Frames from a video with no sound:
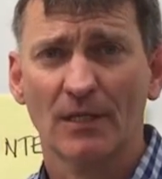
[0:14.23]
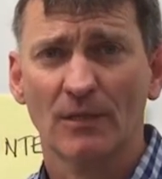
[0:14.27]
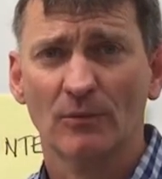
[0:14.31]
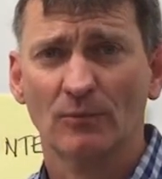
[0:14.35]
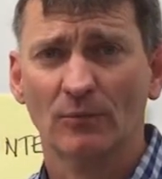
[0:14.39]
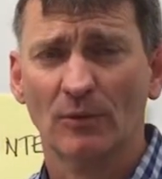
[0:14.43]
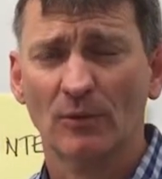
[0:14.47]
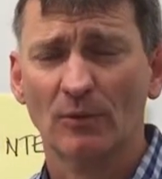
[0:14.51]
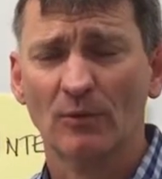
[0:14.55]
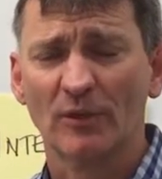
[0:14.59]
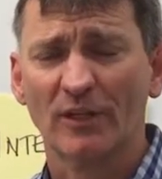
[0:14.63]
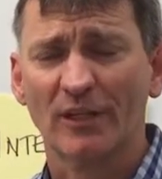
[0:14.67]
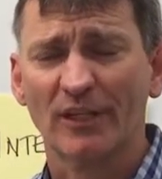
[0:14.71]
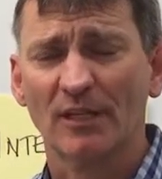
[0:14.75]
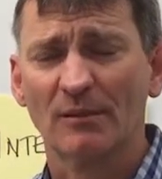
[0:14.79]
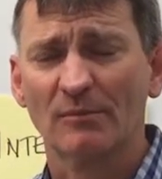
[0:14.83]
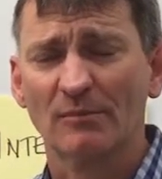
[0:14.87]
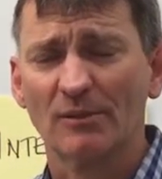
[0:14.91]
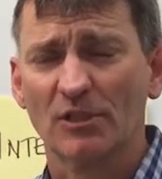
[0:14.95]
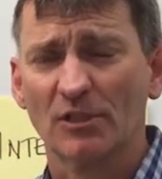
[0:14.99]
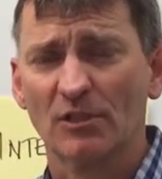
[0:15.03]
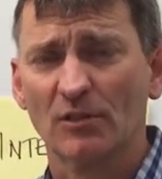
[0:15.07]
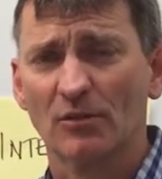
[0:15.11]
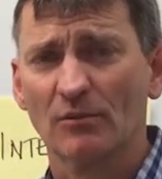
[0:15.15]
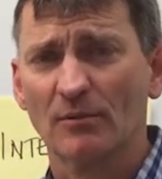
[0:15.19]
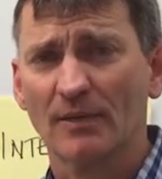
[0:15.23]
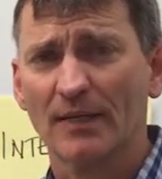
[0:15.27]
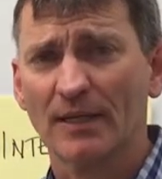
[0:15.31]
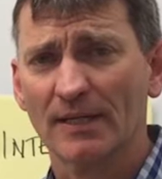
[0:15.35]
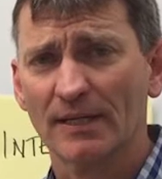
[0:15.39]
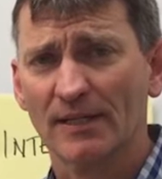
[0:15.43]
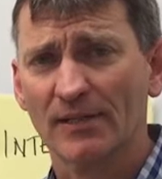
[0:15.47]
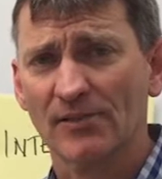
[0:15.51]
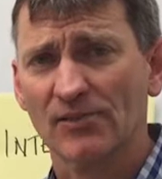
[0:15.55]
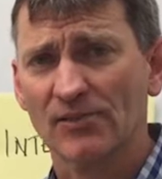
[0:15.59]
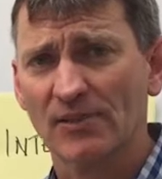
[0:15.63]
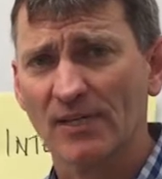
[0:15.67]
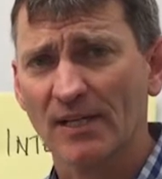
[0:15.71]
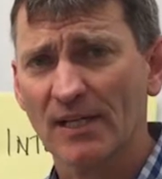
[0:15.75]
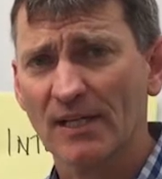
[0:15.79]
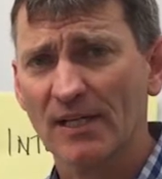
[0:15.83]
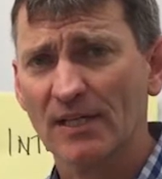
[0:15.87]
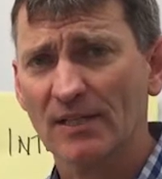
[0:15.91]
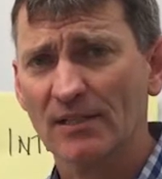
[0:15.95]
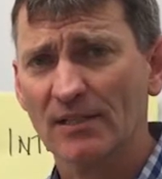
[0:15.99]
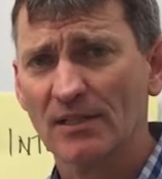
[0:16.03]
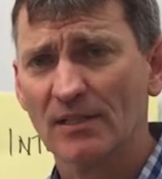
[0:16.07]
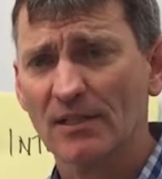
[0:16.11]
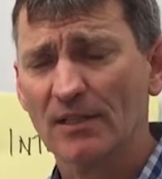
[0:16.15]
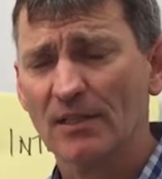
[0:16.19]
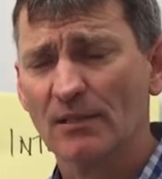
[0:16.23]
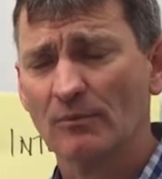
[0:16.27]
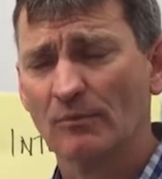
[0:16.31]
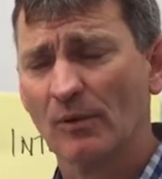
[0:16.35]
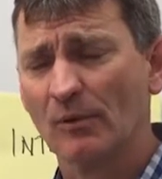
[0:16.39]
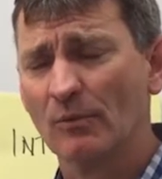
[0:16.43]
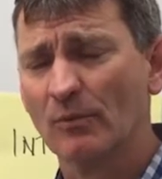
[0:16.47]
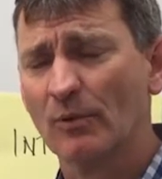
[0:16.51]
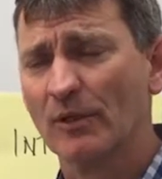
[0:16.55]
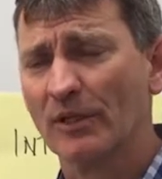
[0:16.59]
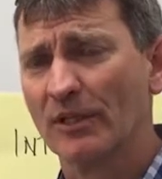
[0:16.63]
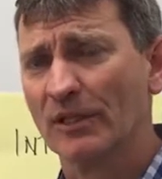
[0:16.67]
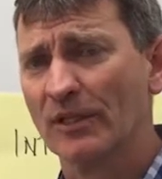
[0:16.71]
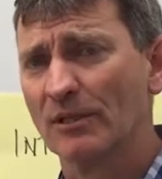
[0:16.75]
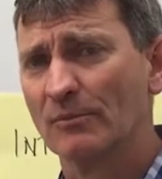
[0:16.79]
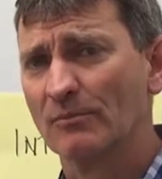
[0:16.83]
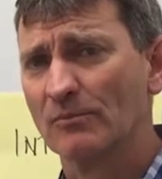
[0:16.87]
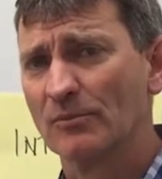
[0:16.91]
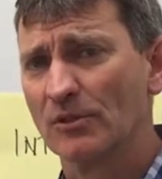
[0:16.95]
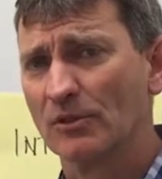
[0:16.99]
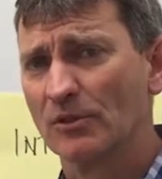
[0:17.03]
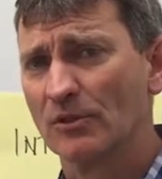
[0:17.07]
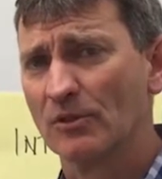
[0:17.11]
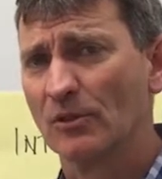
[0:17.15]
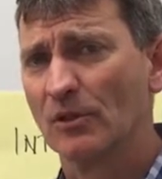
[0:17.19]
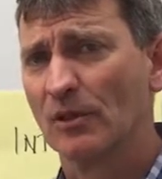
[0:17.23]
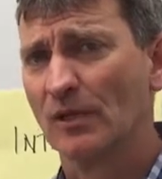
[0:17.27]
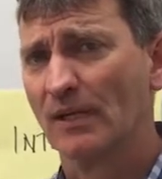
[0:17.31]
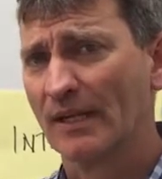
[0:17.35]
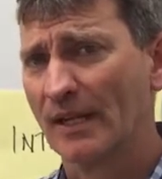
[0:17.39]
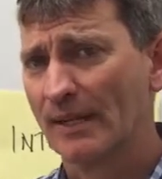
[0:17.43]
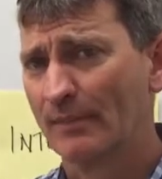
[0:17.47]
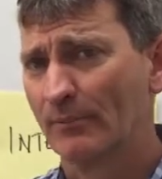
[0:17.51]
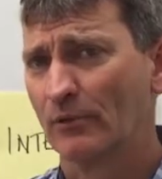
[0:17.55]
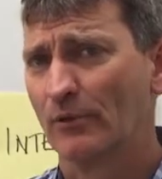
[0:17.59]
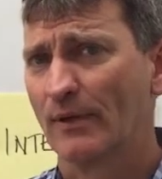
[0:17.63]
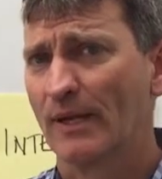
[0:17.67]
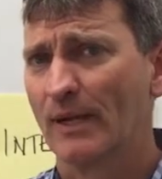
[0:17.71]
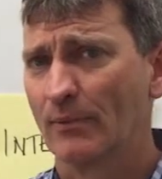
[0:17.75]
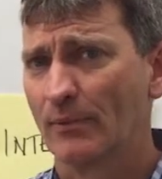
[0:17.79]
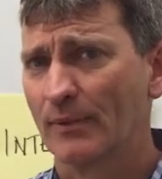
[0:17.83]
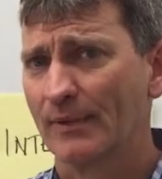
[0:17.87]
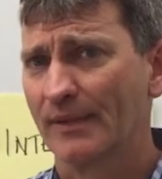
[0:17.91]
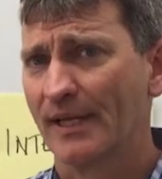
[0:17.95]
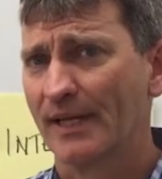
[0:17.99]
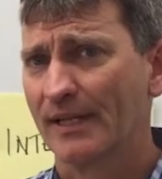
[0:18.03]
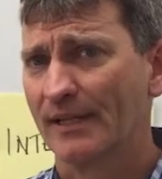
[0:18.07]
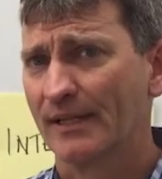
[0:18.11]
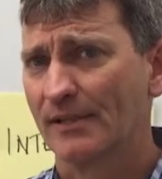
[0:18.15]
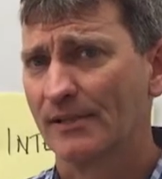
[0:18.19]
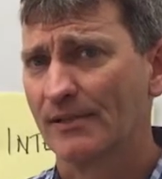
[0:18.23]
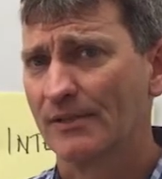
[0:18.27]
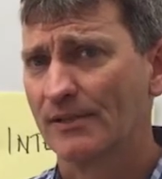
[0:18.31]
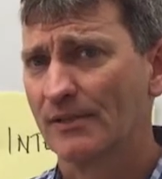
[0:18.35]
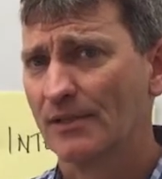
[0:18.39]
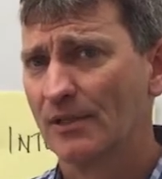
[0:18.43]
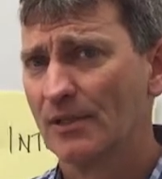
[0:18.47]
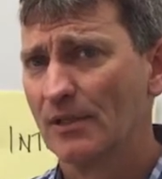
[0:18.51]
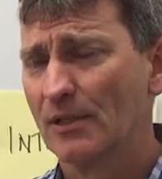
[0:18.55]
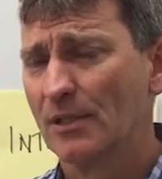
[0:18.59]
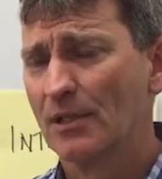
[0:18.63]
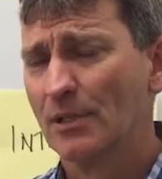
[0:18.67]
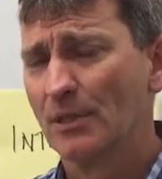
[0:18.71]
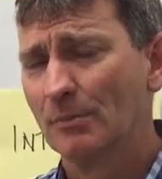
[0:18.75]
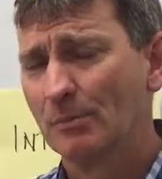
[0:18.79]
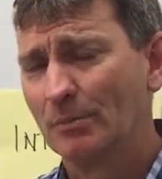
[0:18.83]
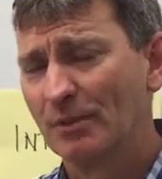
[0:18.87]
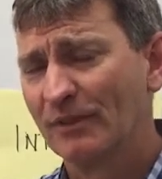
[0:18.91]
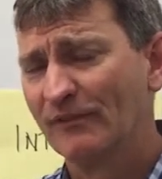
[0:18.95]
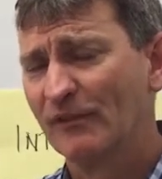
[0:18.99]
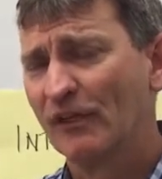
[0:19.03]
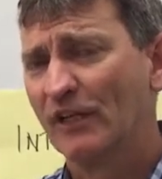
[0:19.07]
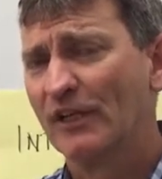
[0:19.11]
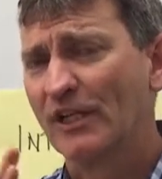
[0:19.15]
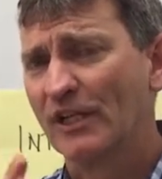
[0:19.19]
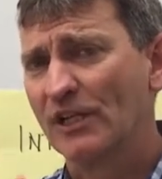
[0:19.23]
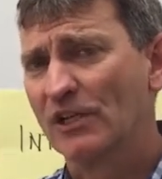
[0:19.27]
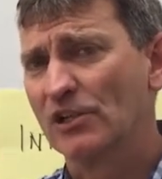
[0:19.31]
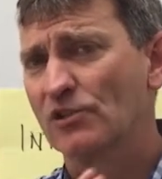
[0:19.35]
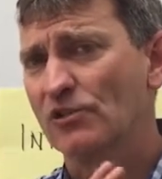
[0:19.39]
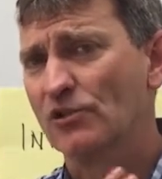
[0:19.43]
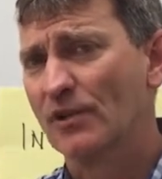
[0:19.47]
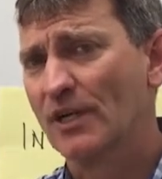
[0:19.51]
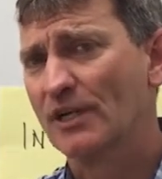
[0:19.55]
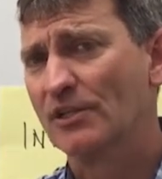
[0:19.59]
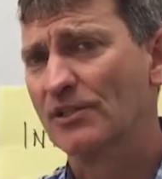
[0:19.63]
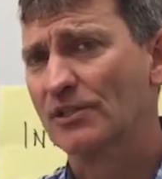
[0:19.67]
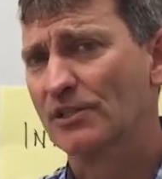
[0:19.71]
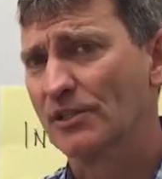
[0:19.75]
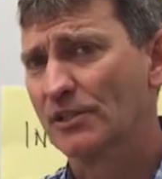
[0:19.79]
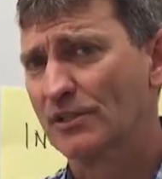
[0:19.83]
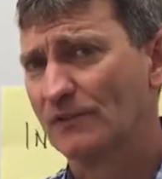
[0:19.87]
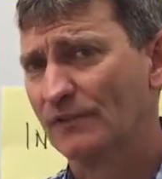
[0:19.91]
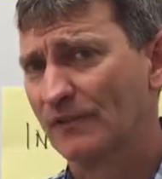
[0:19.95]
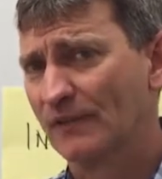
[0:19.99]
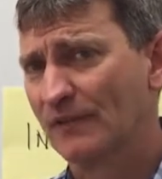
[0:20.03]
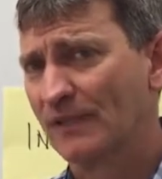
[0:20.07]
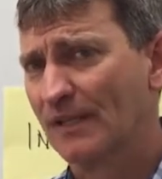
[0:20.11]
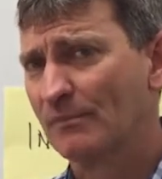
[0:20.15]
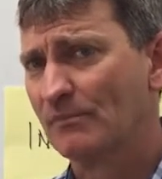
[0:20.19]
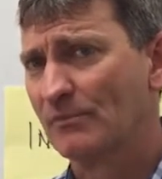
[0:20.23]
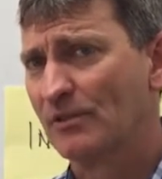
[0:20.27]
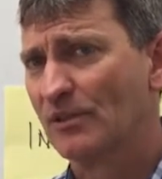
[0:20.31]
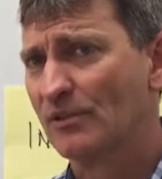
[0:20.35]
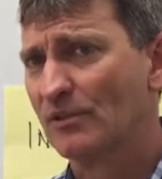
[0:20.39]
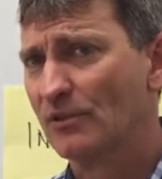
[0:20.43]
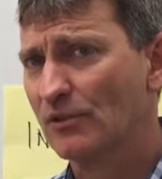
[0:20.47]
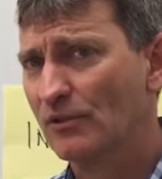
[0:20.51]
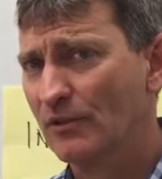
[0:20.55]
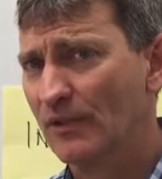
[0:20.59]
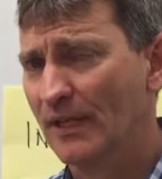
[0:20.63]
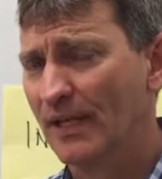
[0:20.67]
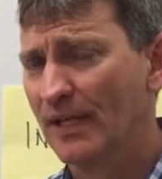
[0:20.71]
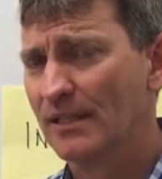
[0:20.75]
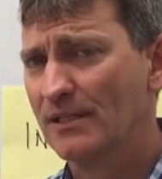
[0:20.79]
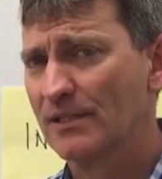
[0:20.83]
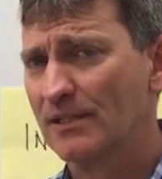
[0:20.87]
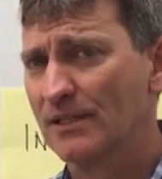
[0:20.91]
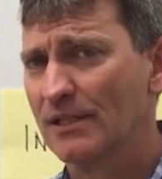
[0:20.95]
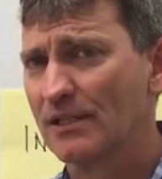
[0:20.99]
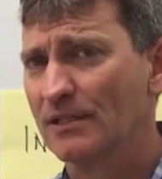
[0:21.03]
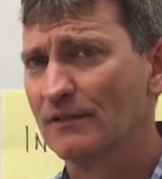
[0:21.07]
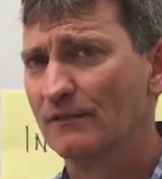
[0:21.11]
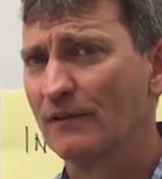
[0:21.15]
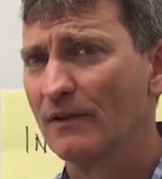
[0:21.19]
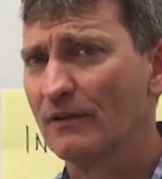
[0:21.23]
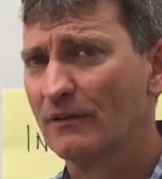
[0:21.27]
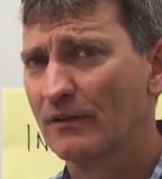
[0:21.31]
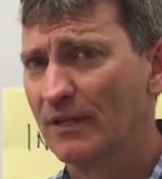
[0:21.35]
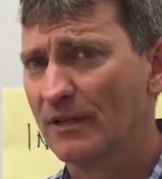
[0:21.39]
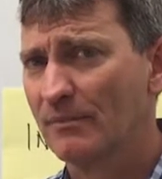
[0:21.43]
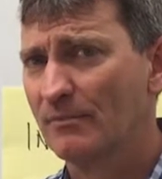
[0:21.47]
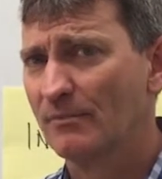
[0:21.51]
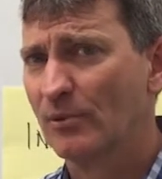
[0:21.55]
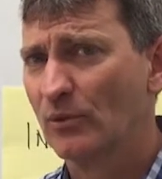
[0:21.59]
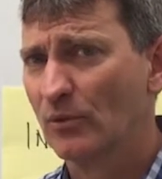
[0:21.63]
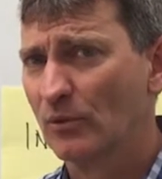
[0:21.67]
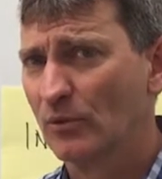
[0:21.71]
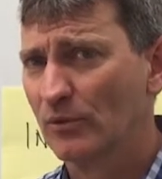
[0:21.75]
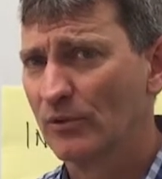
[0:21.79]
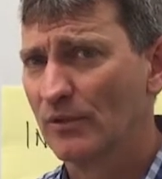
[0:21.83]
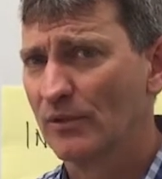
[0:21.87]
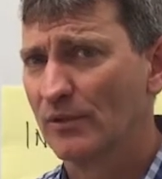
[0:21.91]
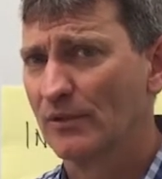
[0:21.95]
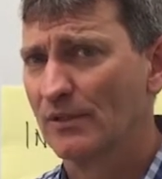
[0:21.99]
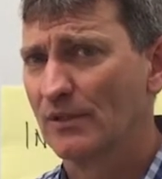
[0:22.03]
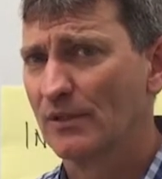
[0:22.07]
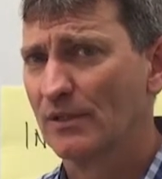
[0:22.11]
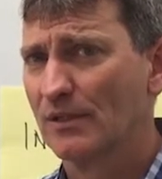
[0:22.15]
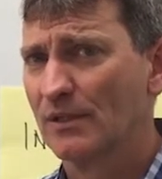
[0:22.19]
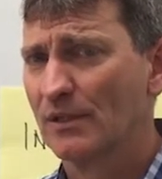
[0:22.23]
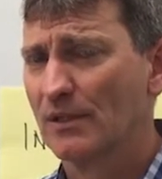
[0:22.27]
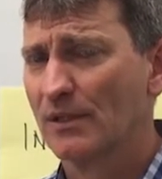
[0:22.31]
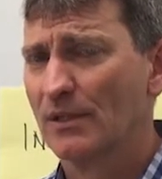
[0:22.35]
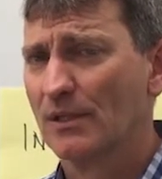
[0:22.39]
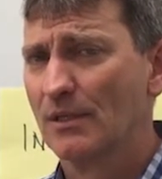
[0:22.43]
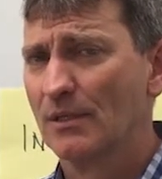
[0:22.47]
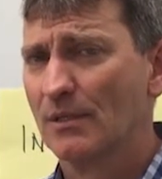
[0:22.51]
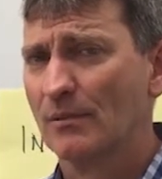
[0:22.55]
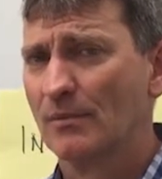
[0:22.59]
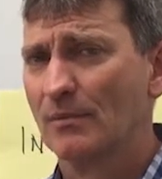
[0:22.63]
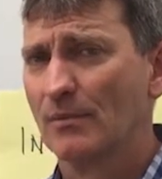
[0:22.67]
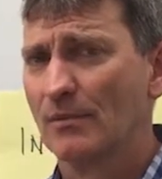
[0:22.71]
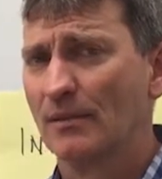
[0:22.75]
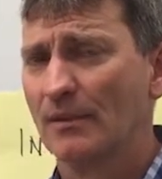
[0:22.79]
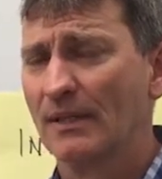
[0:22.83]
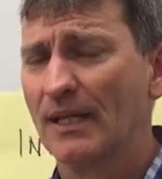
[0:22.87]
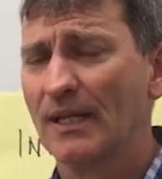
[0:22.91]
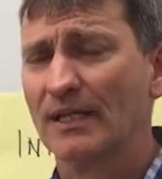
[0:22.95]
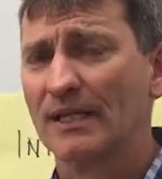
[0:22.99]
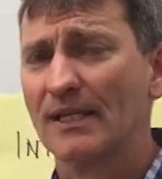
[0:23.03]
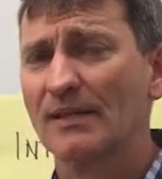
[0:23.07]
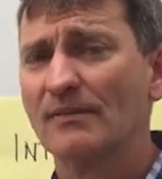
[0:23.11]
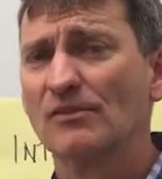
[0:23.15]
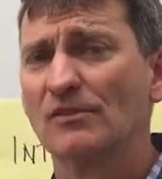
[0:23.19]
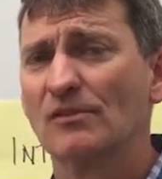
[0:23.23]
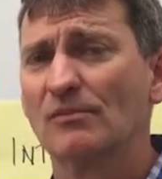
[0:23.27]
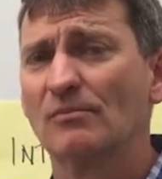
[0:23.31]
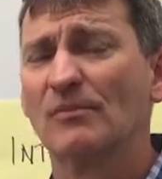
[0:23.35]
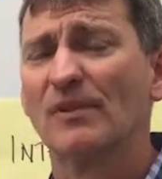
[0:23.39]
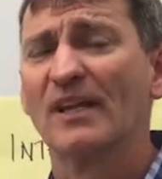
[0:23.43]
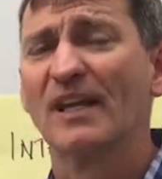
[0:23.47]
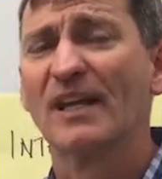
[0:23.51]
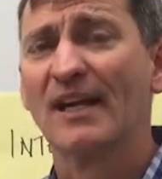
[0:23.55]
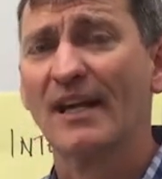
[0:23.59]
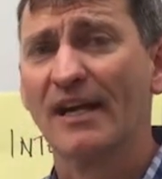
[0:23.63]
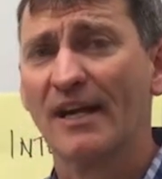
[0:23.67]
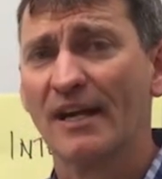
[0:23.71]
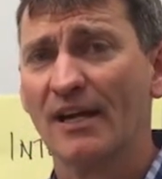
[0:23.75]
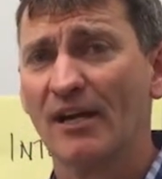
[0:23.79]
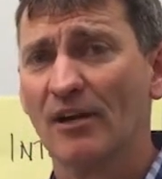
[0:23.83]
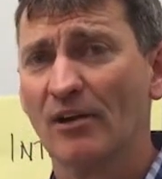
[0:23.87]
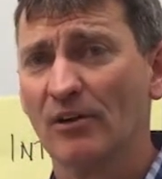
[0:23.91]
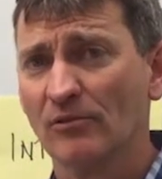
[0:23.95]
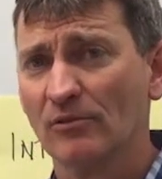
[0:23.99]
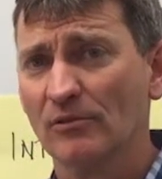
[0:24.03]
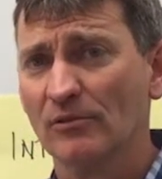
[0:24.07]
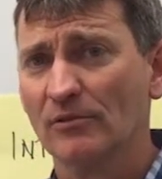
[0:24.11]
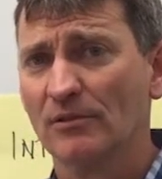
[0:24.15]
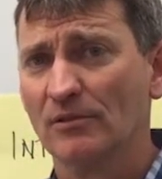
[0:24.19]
We're wanting them to understand, we're wanting them to collaborate with others. Providing structures for them to do that is very important. That gives them the how